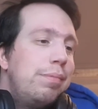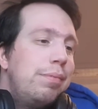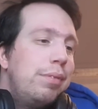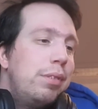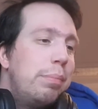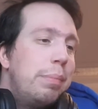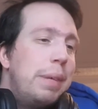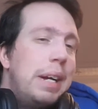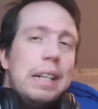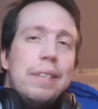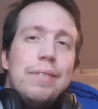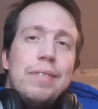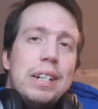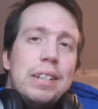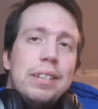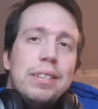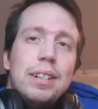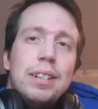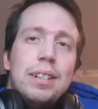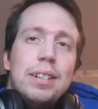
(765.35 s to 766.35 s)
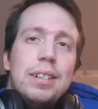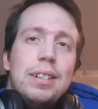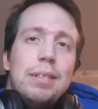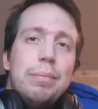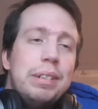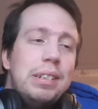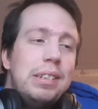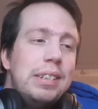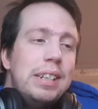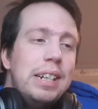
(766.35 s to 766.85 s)
for bad wrestler,
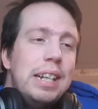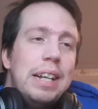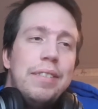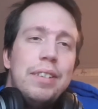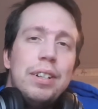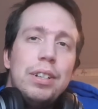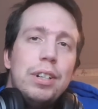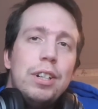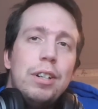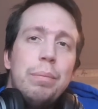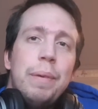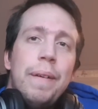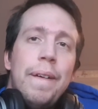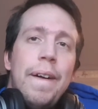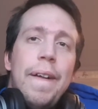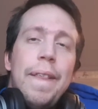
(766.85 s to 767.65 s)
but still have a job.